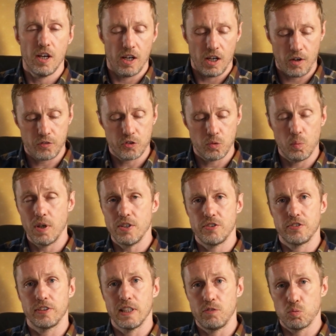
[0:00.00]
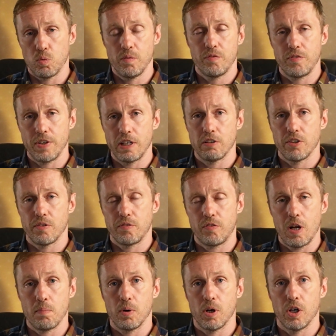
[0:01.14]
often where he just leaves one finger on the
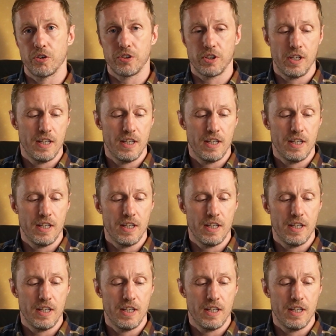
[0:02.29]
fretboard